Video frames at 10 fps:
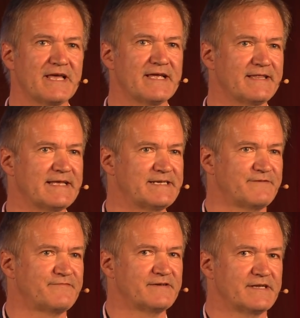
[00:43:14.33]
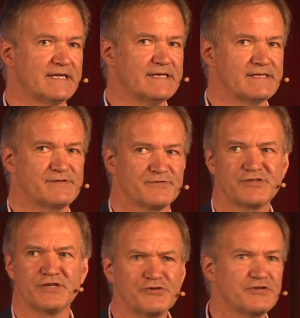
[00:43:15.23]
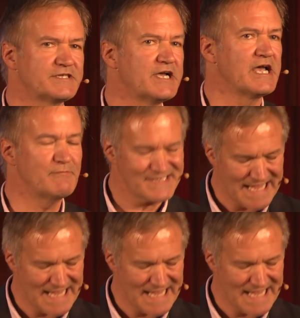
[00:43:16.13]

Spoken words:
they're different sort of social types.